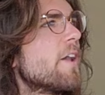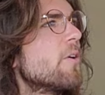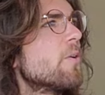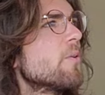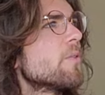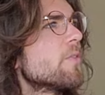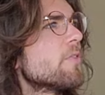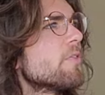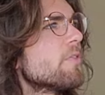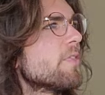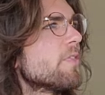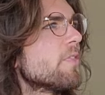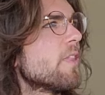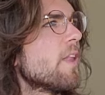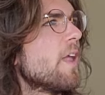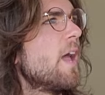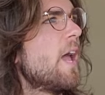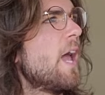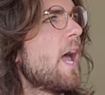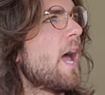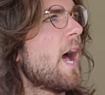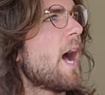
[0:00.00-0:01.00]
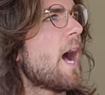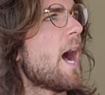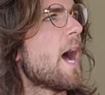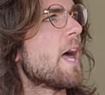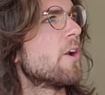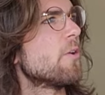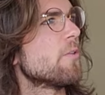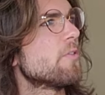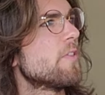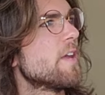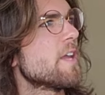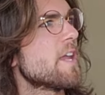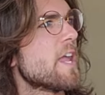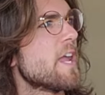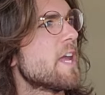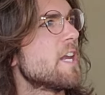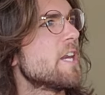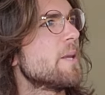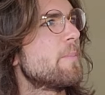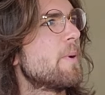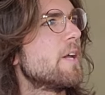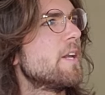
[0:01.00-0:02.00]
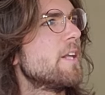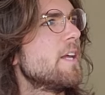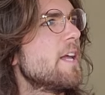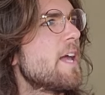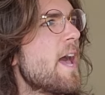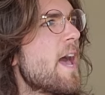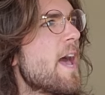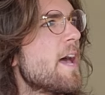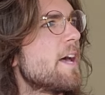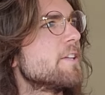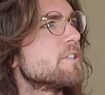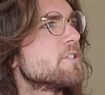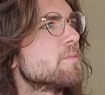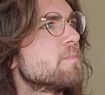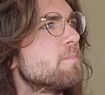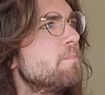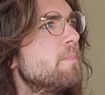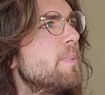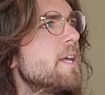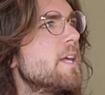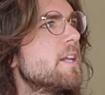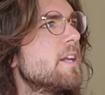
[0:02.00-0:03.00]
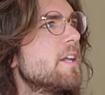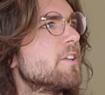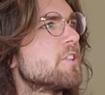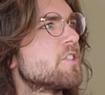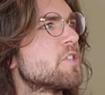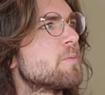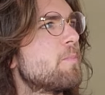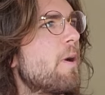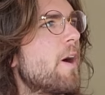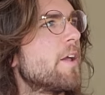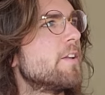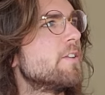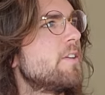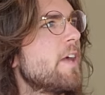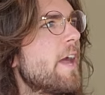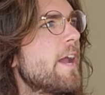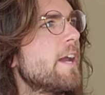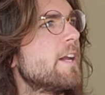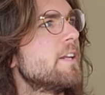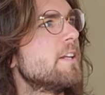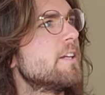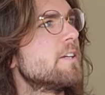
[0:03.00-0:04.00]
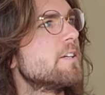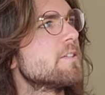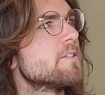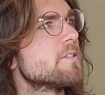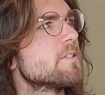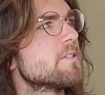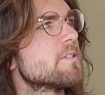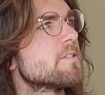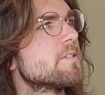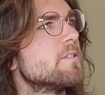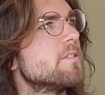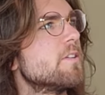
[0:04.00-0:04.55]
don't think anybody has been as spontaneous.